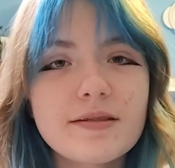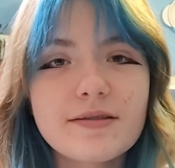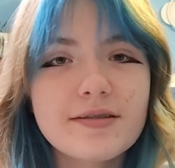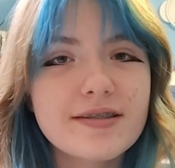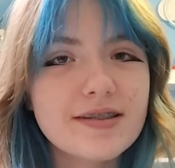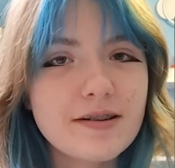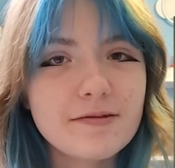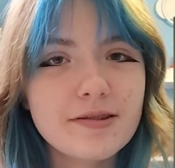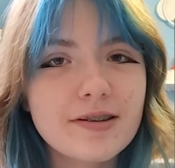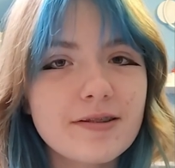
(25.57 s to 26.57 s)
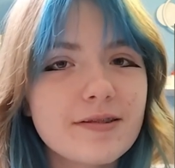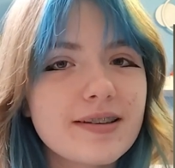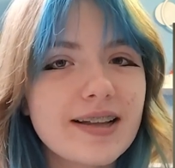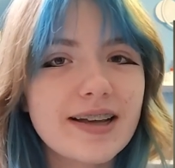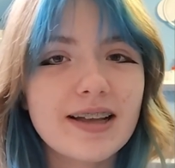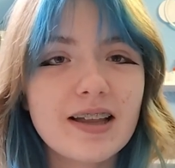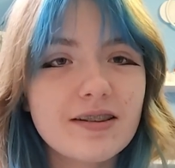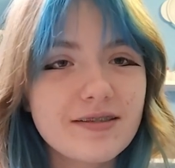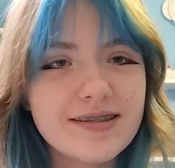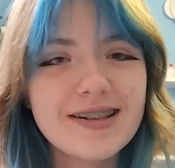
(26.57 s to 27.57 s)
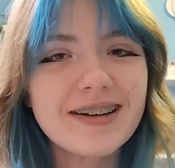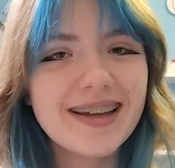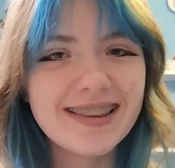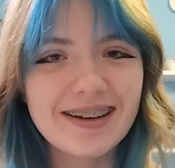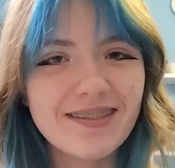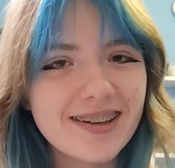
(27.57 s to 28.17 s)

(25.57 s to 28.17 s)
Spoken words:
They're just so cute, like just look at them.